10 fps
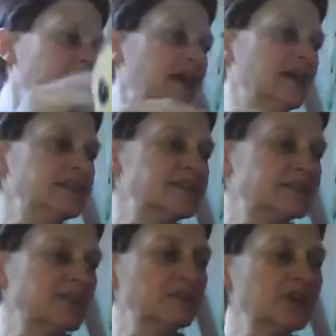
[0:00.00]
And
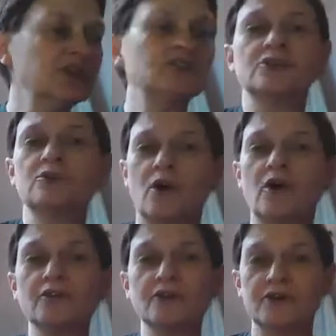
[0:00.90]
since I'm going to do
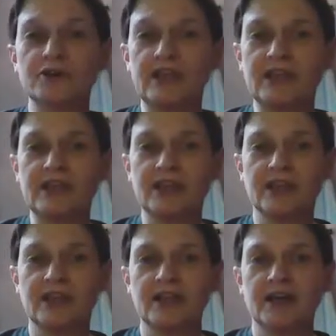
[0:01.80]
all 30
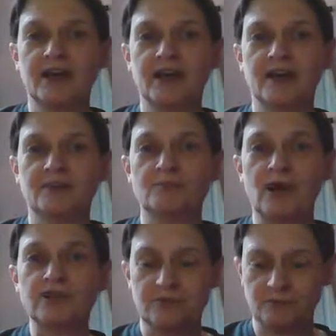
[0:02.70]

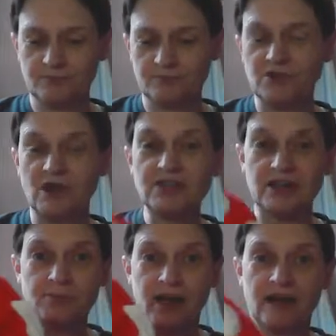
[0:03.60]

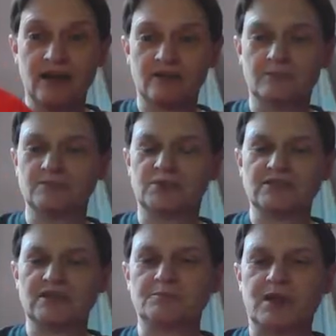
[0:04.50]
project
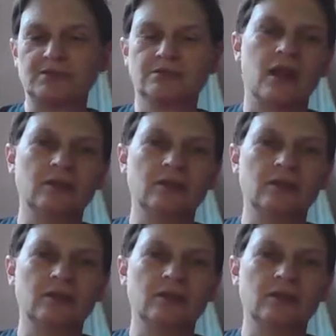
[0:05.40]
bags,